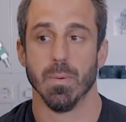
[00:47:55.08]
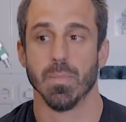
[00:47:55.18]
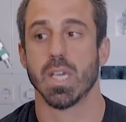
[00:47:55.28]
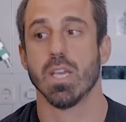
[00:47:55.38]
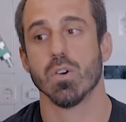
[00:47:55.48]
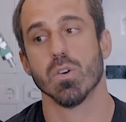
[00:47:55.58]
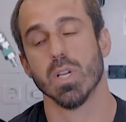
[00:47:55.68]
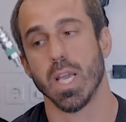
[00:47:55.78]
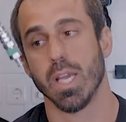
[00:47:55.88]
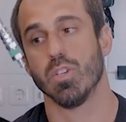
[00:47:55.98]
Here
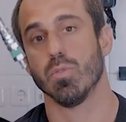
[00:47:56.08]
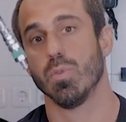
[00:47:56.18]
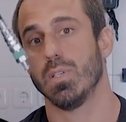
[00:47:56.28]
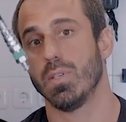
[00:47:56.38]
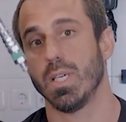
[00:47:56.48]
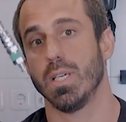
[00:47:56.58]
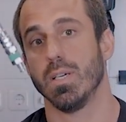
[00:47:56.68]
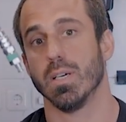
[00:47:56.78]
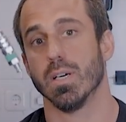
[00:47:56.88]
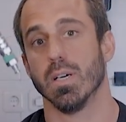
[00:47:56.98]
in Asia, we've
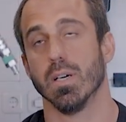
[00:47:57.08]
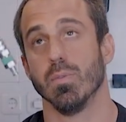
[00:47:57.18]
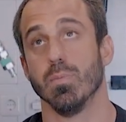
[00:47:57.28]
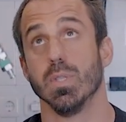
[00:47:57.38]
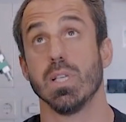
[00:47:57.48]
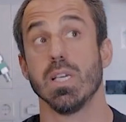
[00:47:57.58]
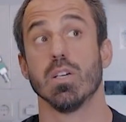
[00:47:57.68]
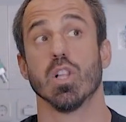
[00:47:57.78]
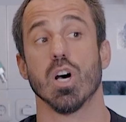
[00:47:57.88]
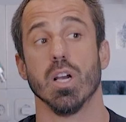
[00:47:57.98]
been seeing
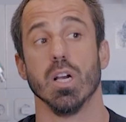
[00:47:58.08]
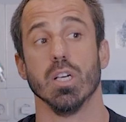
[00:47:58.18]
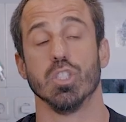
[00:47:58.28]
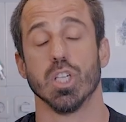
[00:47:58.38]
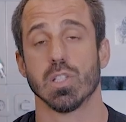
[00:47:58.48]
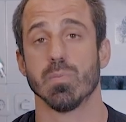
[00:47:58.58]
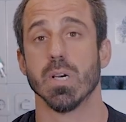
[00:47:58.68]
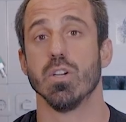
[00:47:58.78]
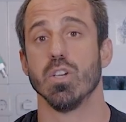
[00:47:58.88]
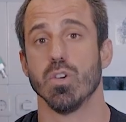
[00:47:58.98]
a lot of
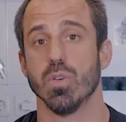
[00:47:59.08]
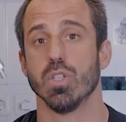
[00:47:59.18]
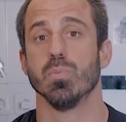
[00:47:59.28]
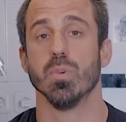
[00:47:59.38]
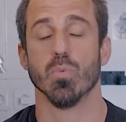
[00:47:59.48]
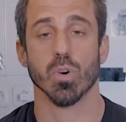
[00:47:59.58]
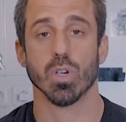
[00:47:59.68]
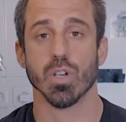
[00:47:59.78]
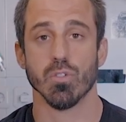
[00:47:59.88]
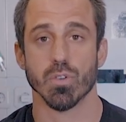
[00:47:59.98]
chest-mounted units been
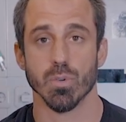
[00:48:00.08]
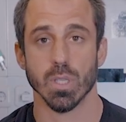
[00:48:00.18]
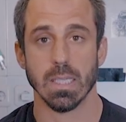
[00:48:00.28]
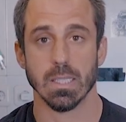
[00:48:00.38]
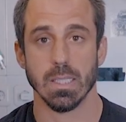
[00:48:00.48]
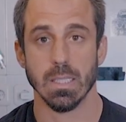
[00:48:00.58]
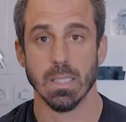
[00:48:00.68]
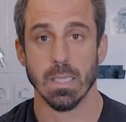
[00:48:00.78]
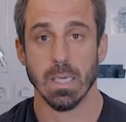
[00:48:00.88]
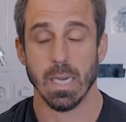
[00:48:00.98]
working through lately,
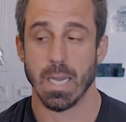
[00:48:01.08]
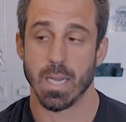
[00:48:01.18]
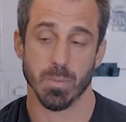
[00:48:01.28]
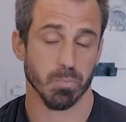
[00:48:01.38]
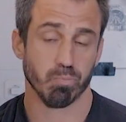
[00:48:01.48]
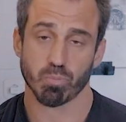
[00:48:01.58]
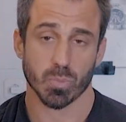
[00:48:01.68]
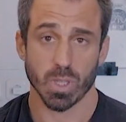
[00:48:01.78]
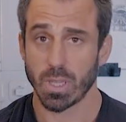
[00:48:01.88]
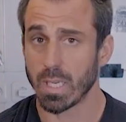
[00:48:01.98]
and
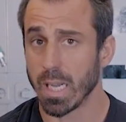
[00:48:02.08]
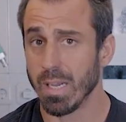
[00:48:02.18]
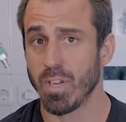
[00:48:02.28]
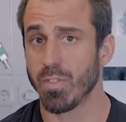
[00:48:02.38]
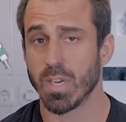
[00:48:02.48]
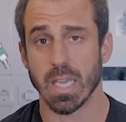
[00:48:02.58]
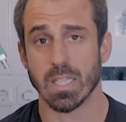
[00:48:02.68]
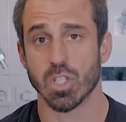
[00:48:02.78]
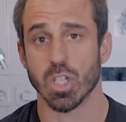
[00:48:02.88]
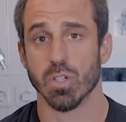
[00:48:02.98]
I have nothing
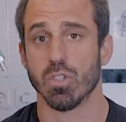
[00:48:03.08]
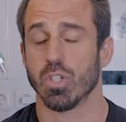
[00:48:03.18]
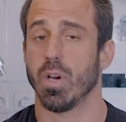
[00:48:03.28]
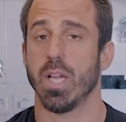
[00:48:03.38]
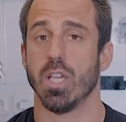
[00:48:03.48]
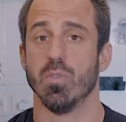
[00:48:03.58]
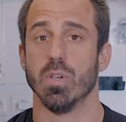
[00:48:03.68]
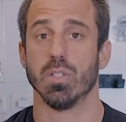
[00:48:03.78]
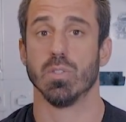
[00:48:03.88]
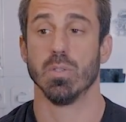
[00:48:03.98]
against those. They're great units.